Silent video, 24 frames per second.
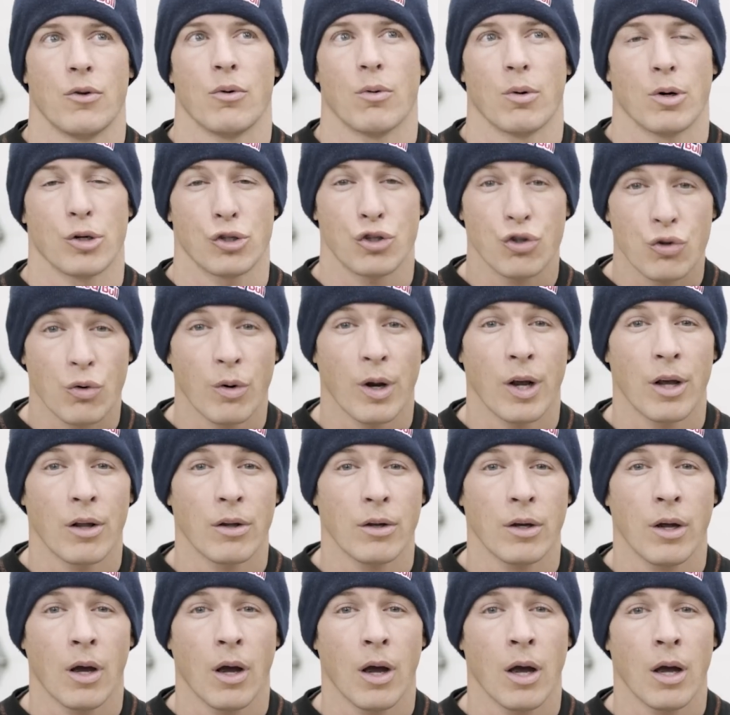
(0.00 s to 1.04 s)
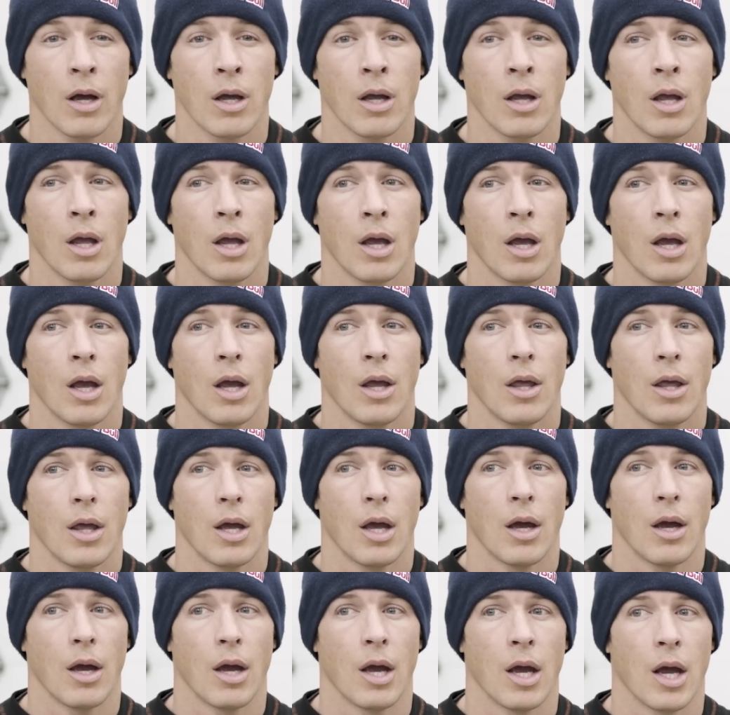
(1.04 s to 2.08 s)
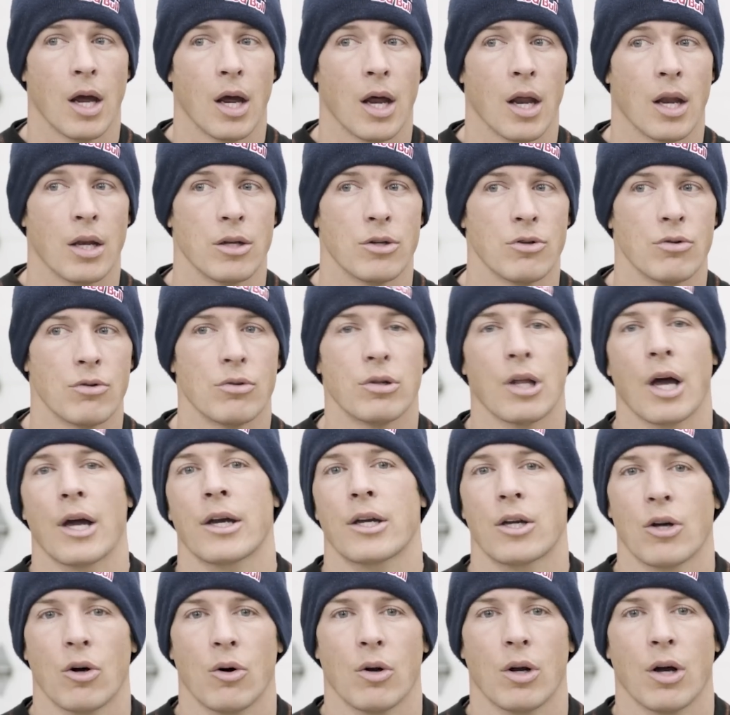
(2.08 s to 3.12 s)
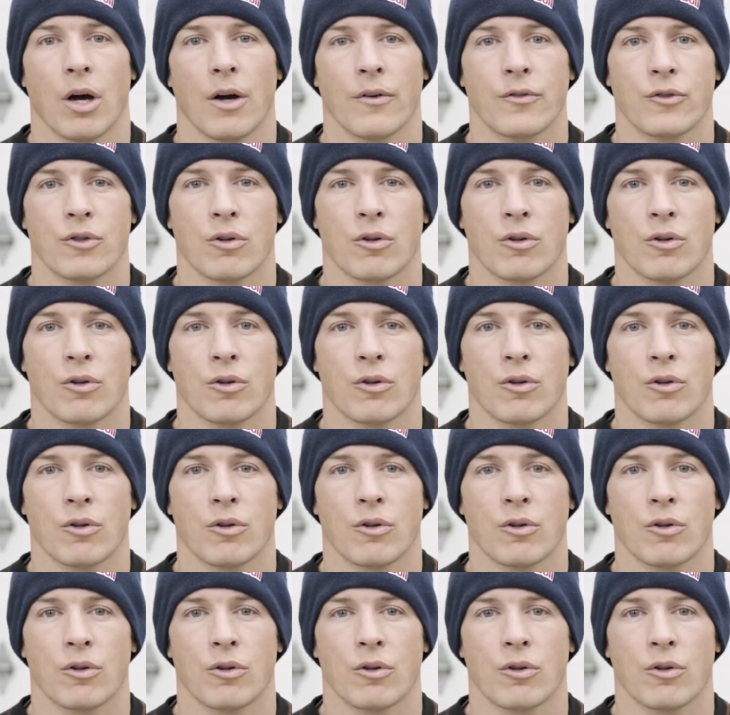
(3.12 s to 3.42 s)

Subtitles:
you were a trail guy, and you like going off